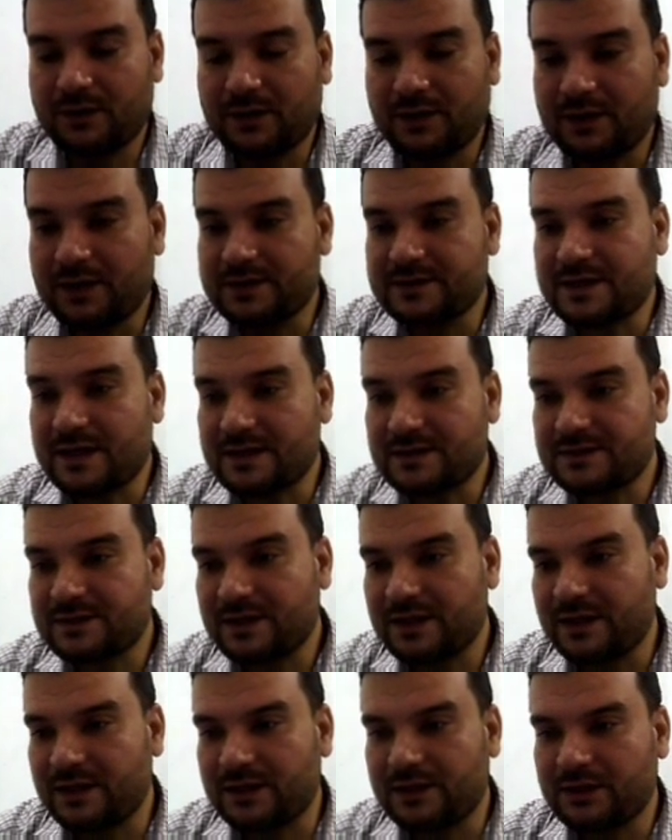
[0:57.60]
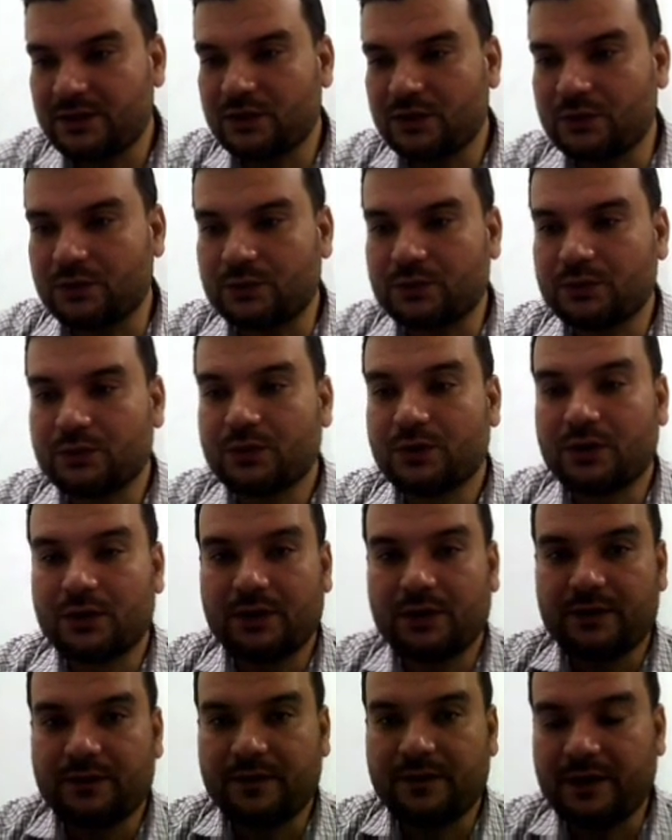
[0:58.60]
He's asking you
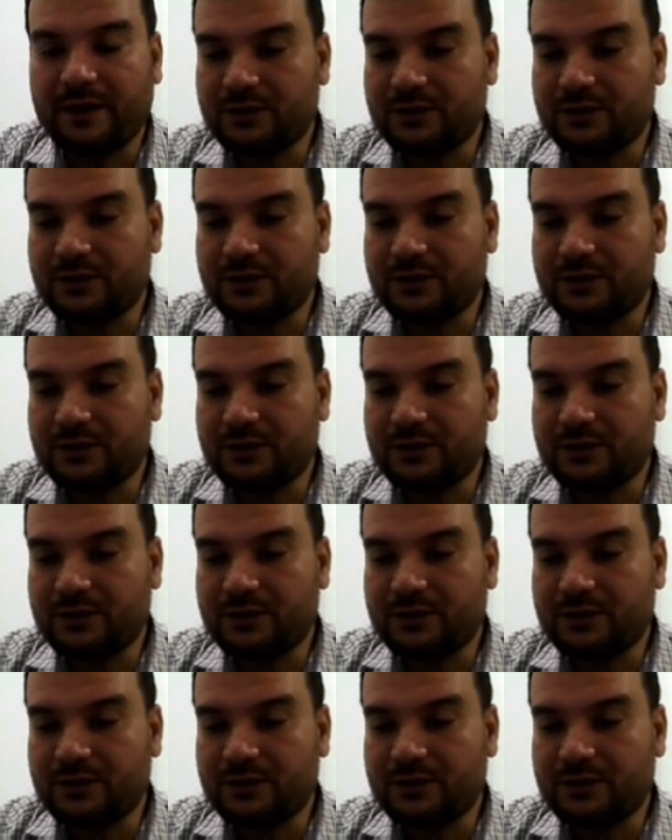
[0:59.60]
that